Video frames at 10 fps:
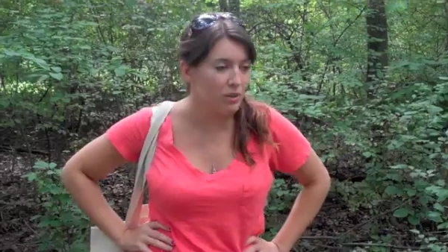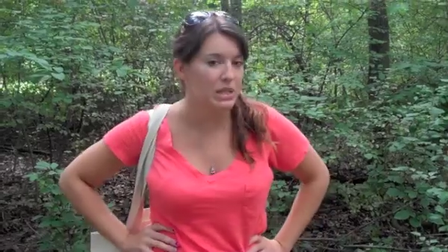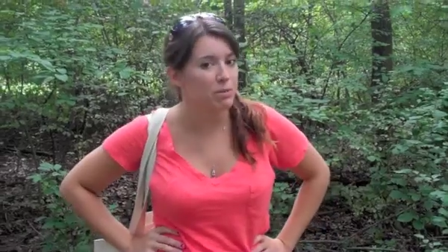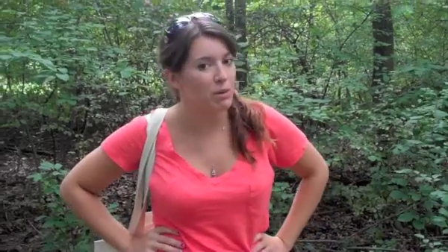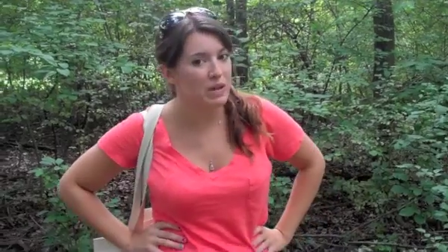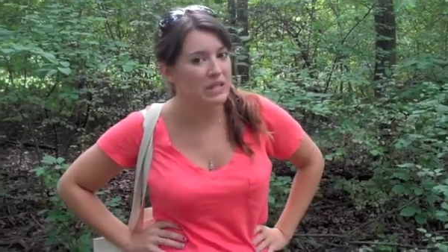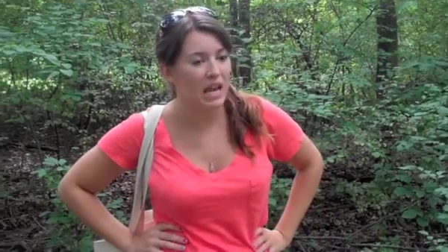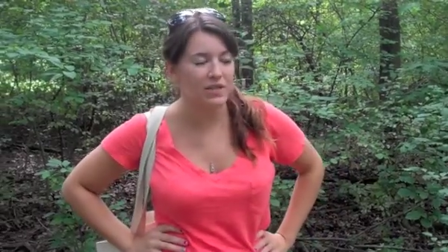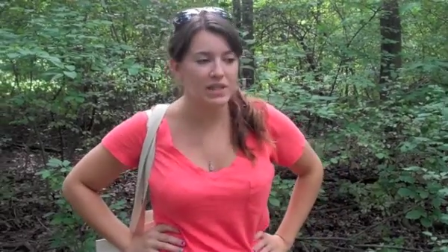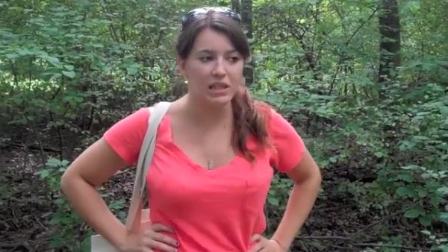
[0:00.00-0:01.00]
It was supposed to
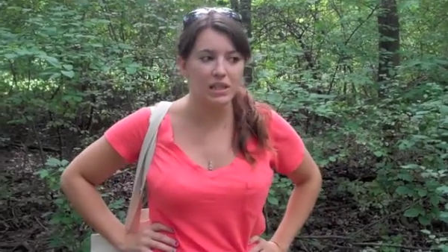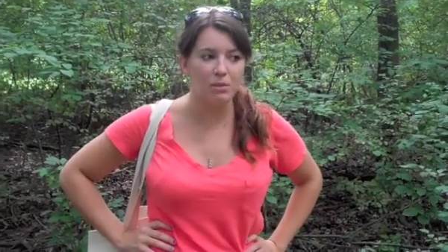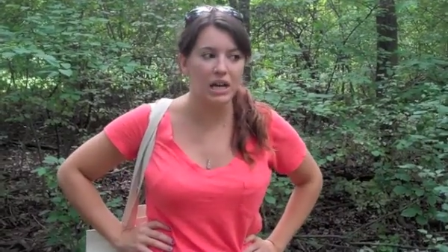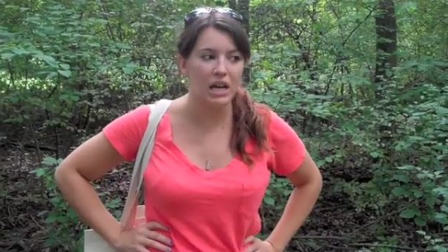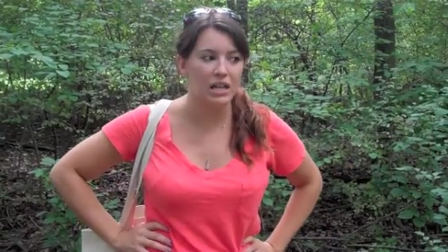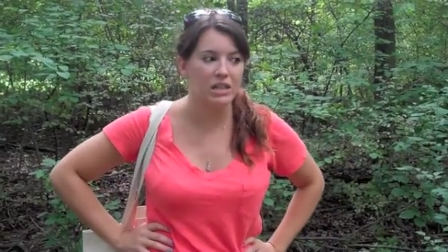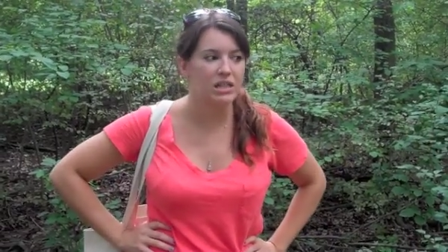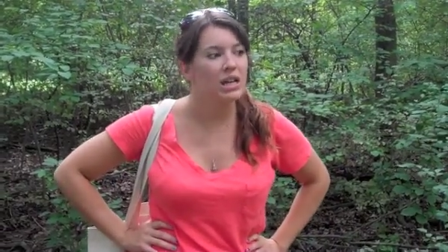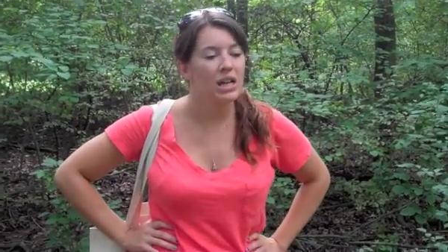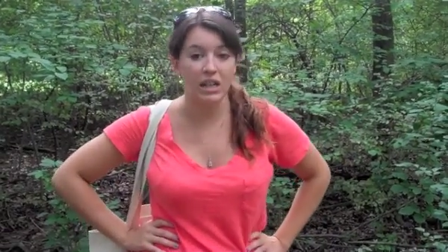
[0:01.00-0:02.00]
have silly bands,
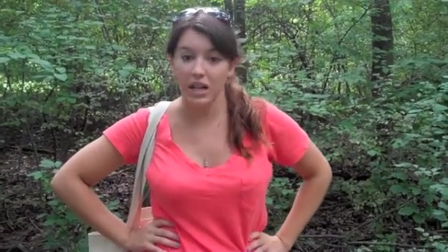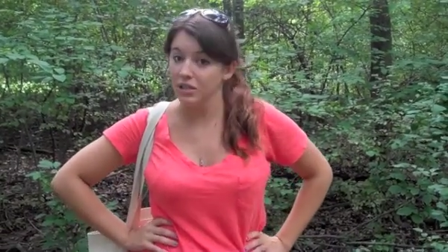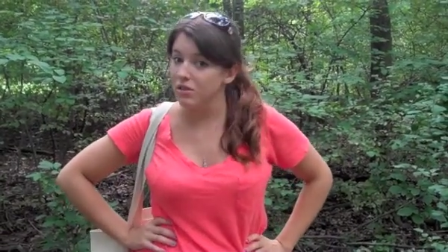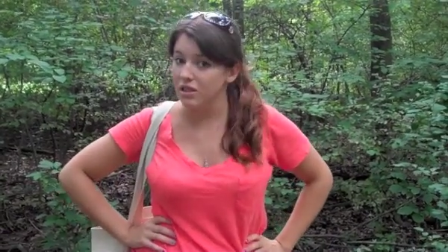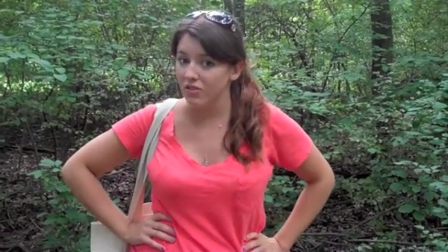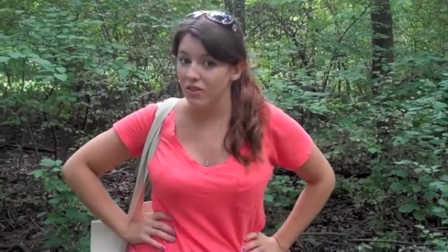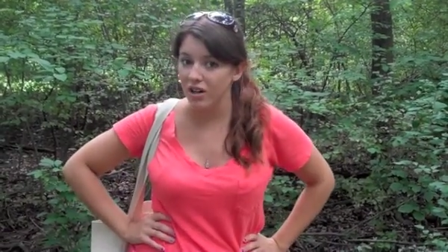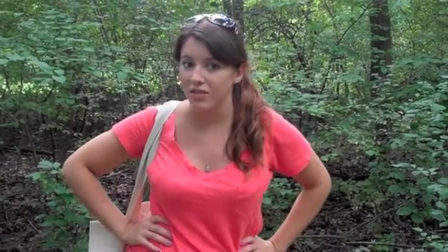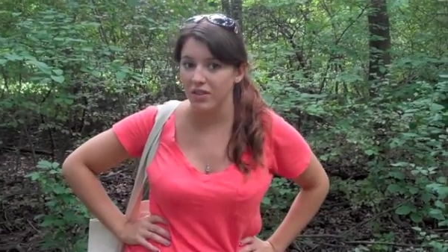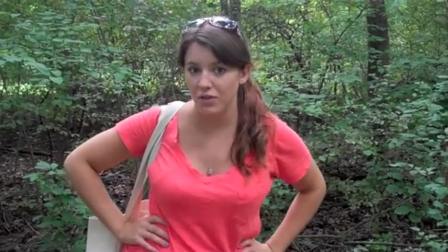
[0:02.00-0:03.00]
an iTunes gift
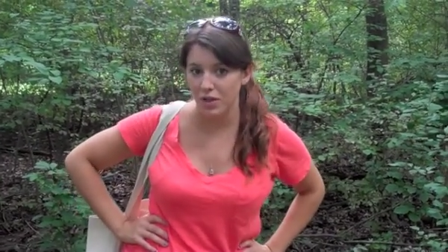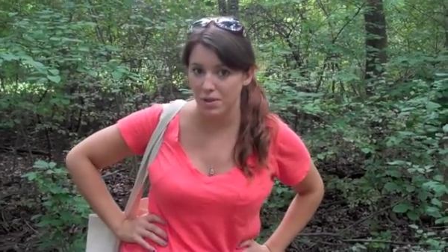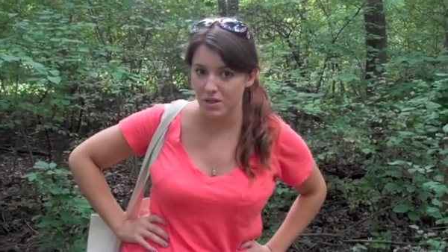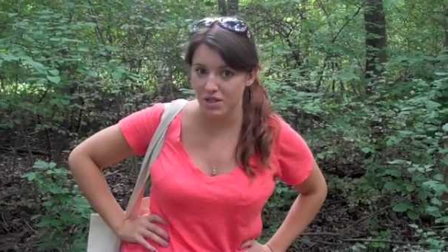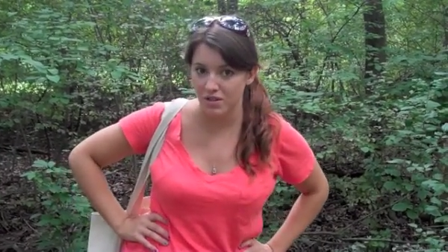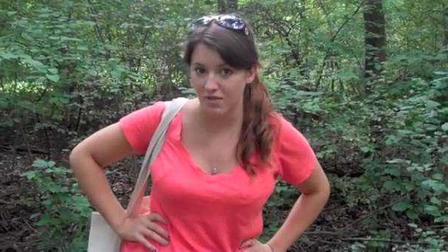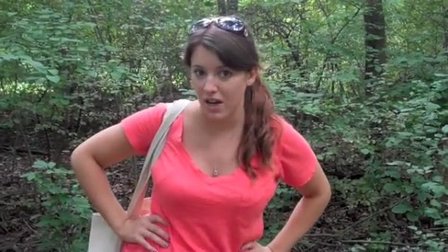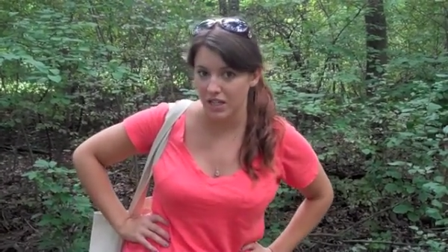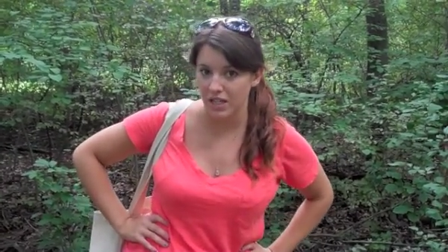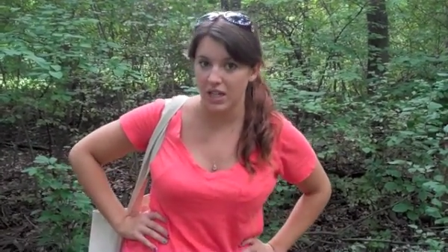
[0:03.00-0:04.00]
card for the first person to
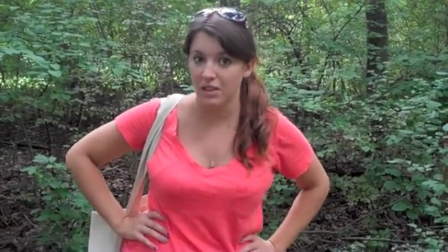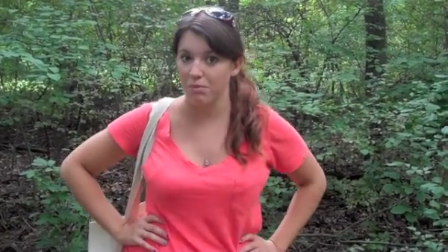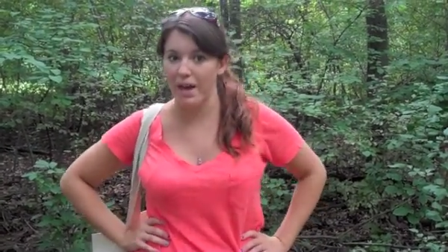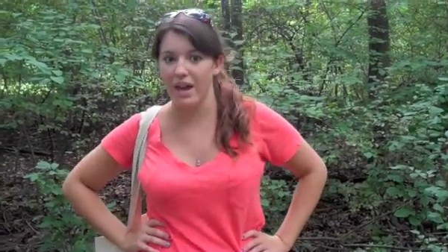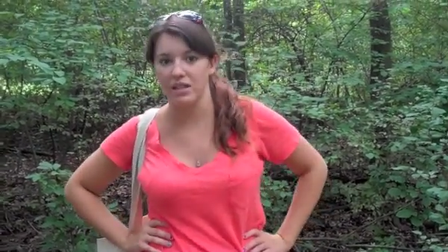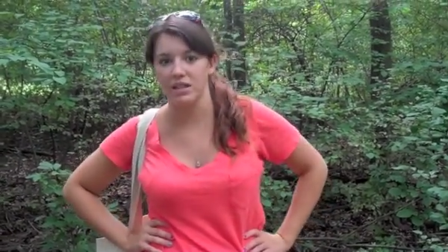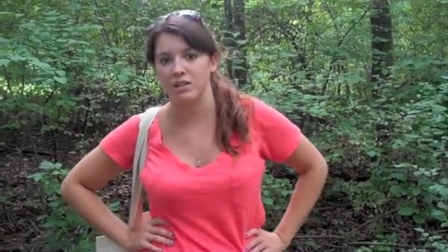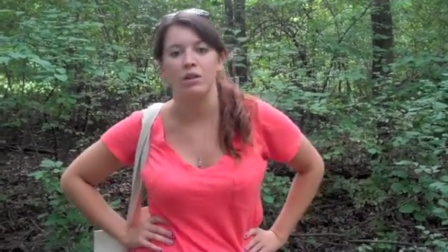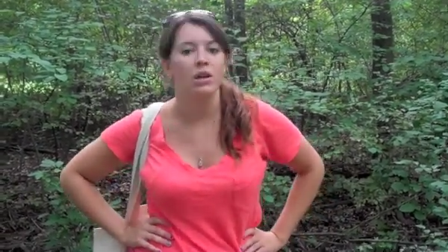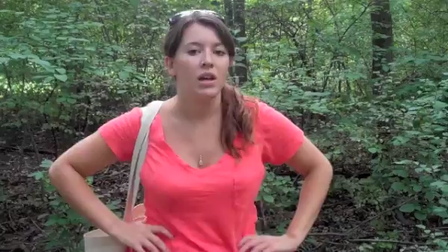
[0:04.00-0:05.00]
find it, and pens,
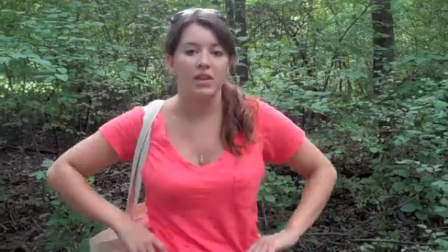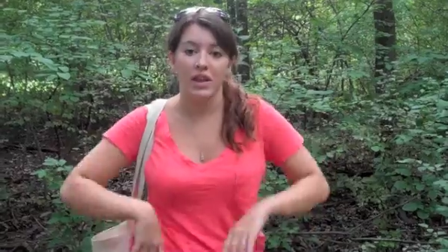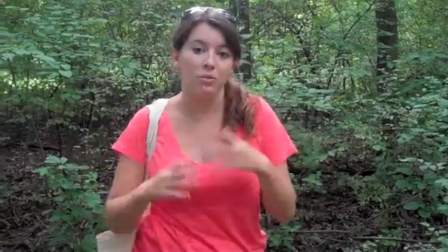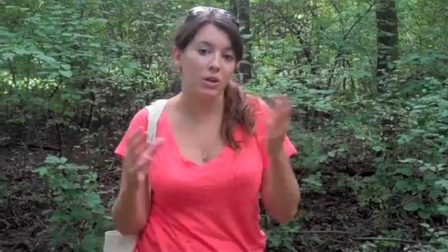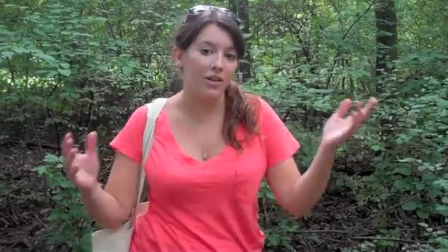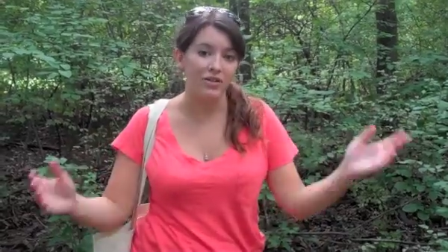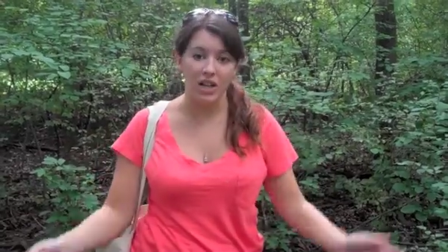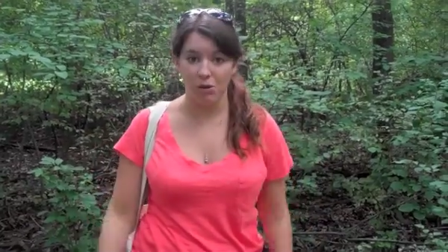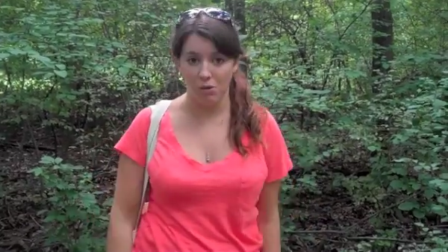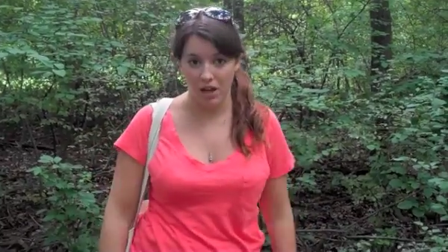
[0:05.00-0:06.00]
and then whatever
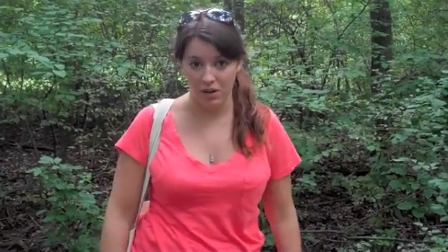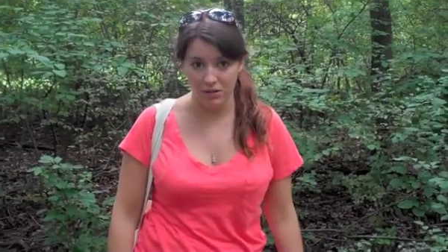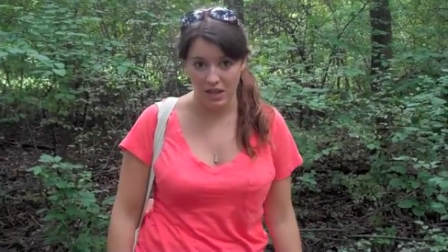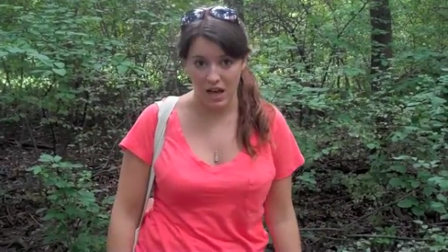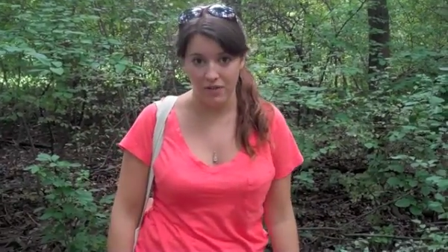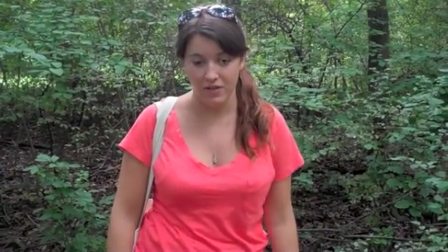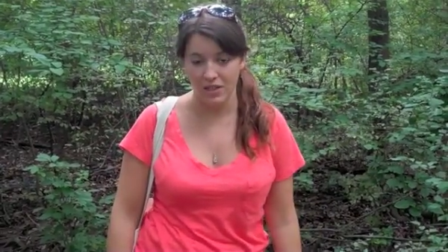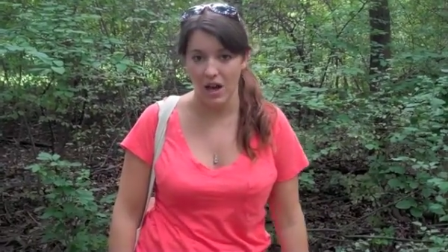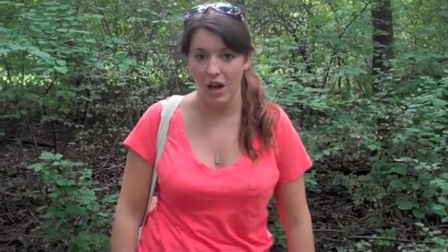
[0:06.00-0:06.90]
anyone else left.